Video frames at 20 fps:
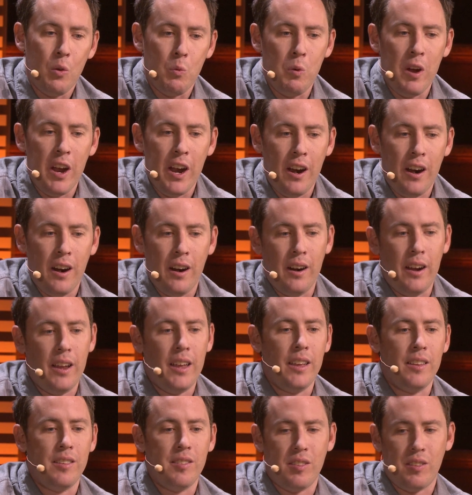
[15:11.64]
where
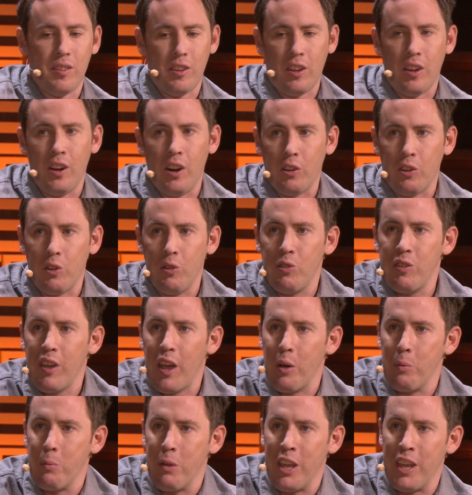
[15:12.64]
it's, you
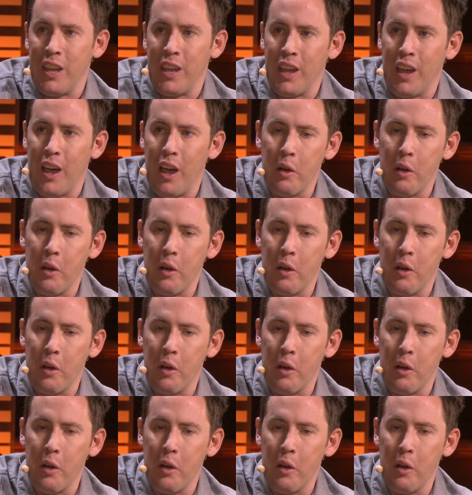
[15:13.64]
tell me